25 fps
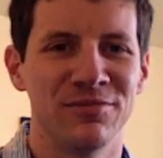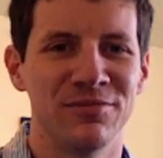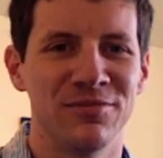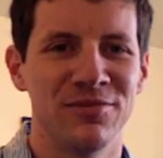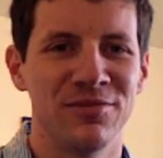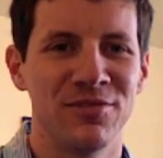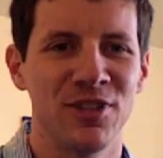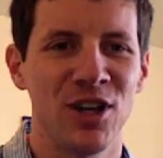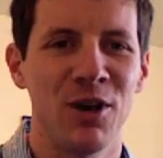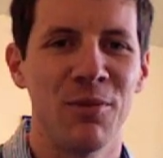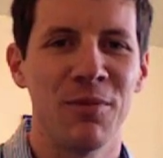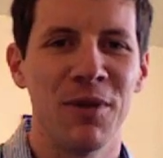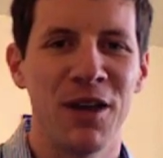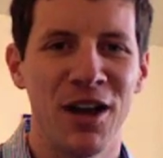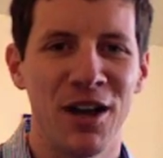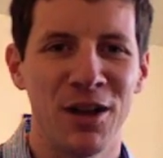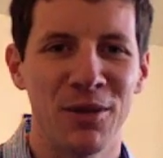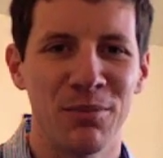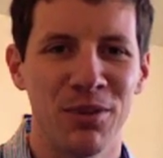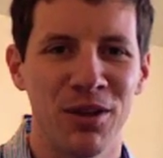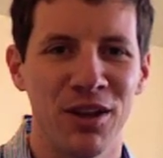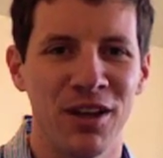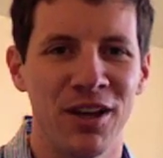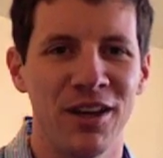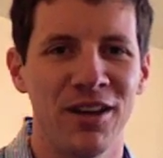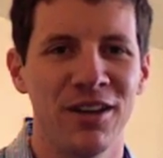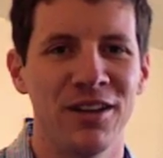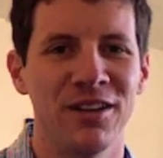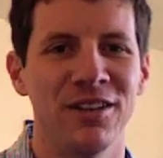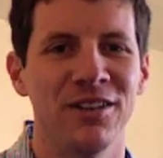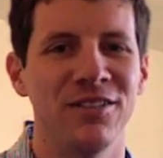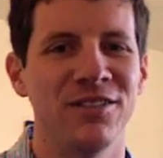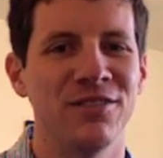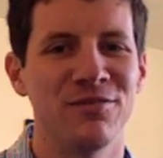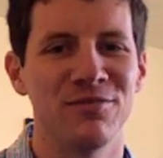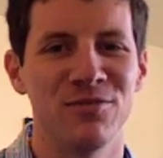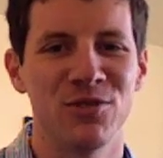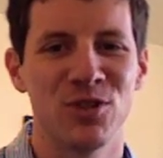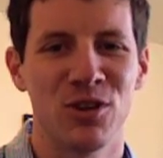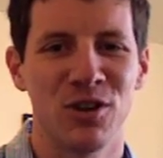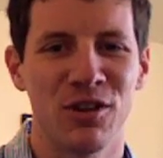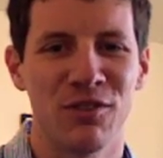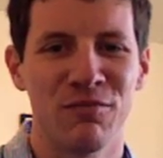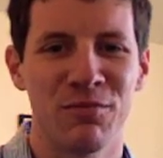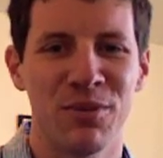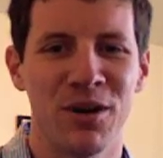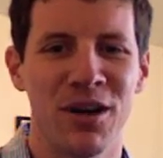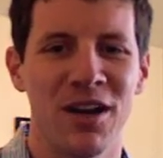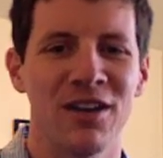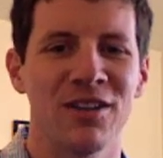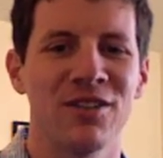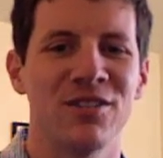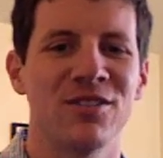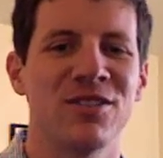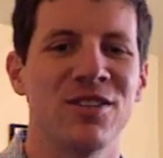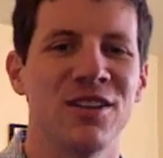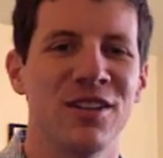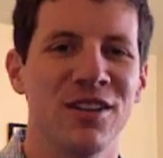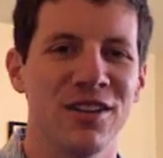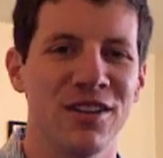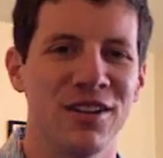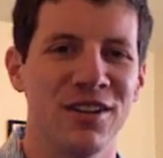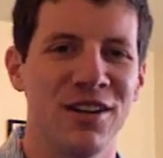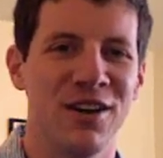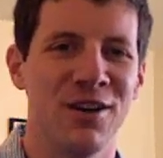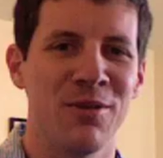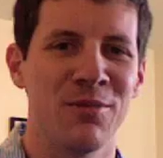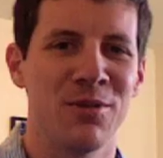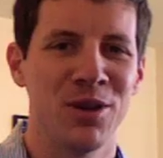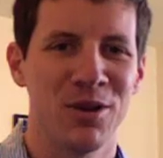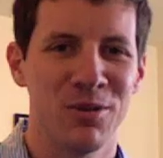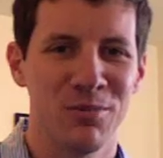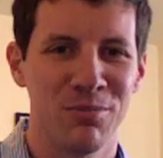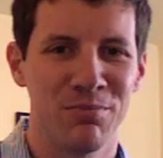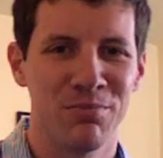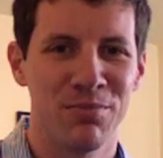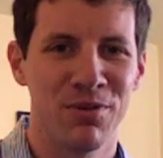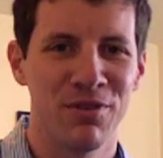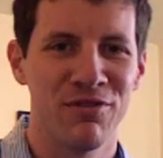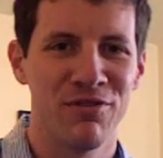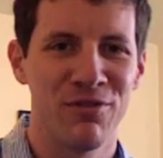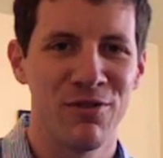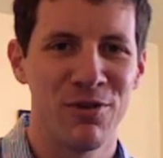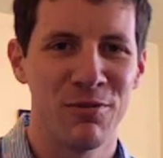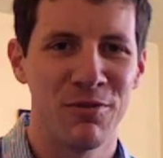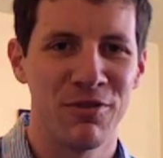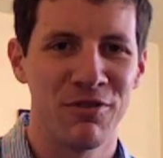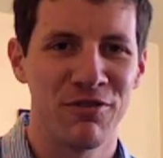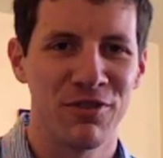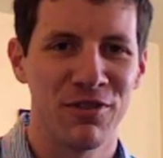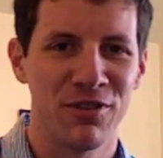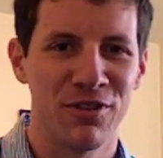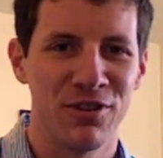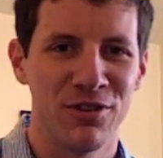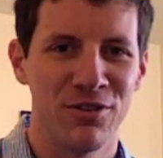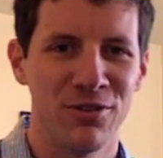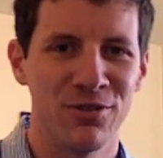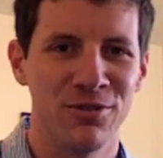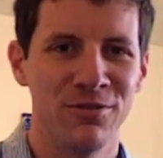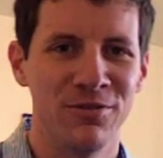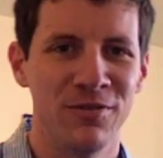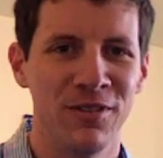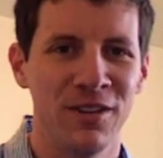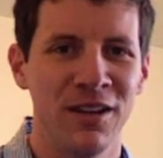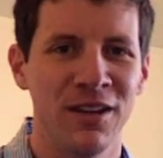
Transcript: taught me how to play it, and so I've practiced it, and now I'm going to perform it for you.